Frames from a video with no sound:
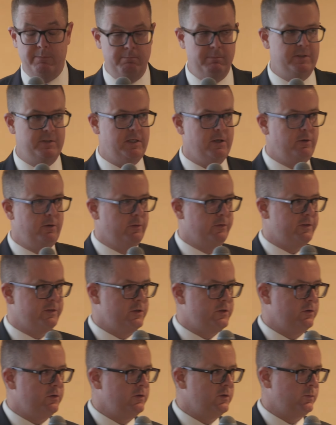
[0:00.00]
materials
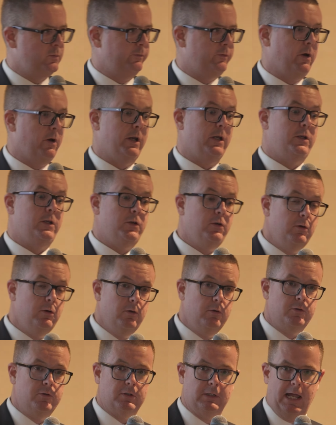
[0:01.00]
issues, we've got a
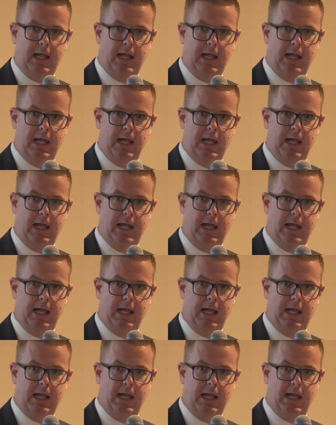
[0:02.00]
huge